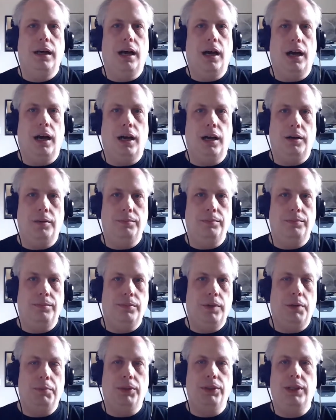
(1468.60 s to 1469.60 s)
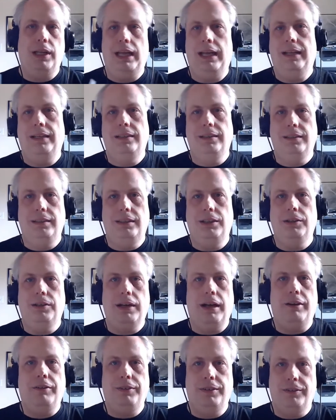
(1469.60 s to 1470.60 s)
um, among, and you'd
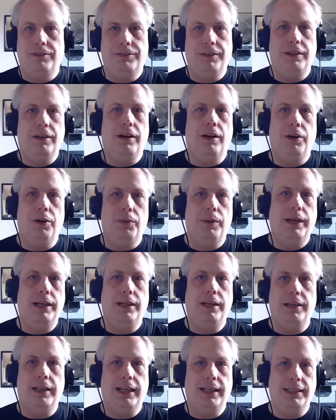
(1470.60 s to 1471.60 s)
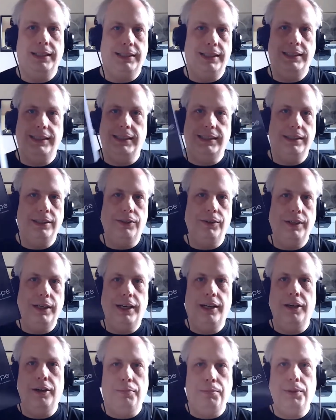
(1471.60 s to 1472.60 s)
have to figure out a way to do that because this isn't going to
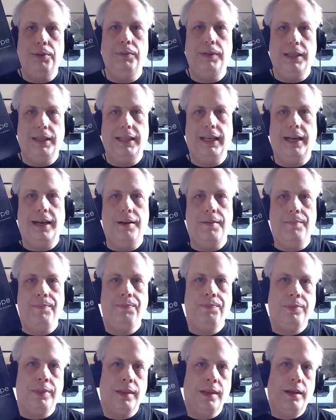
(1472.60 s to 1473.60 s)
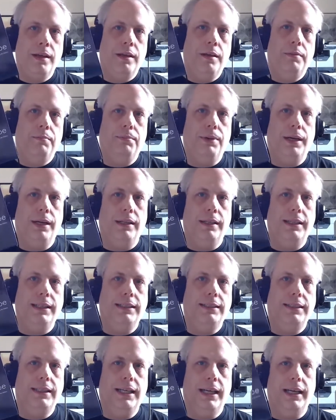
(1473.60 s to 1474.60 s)
help you with that. But at
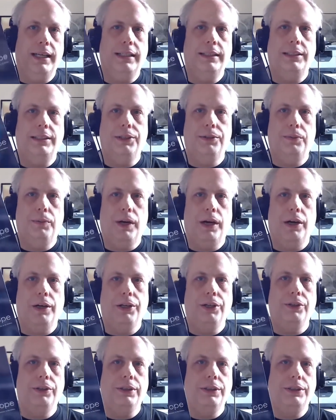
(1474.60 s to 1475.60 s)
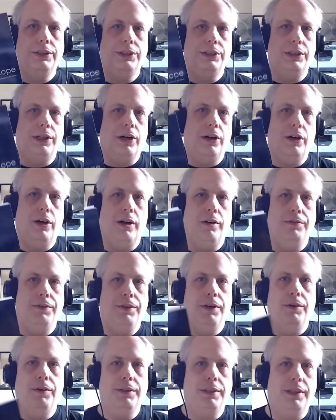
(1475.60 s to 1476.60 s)
least getting to where you could start off,
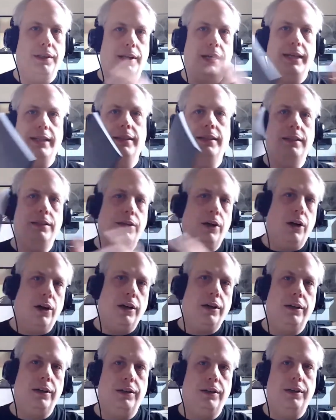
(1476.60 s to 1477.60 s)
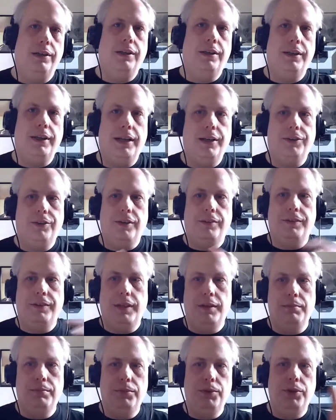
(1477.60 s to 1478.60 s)
you know, with the light and the dark and all that other kind of stuff, and then